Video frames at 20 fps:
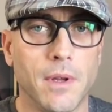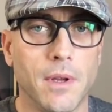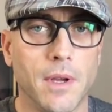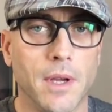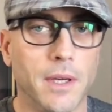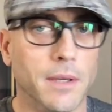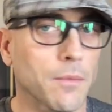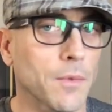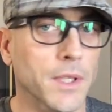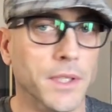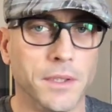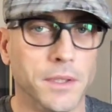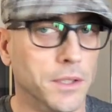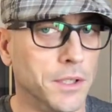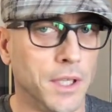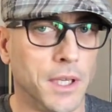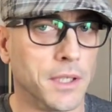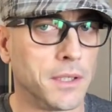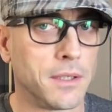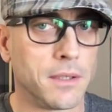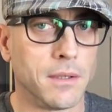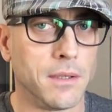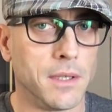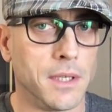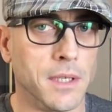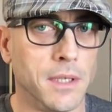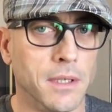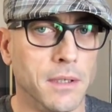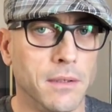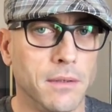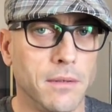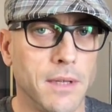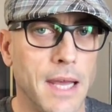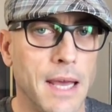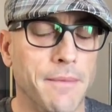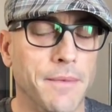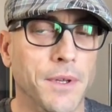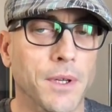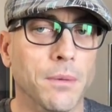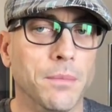And it wasn't just the
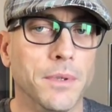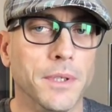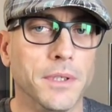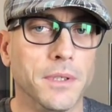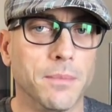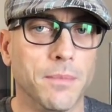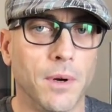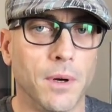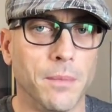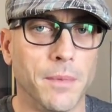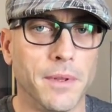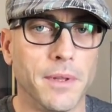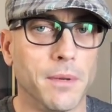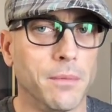Avondale Police Department,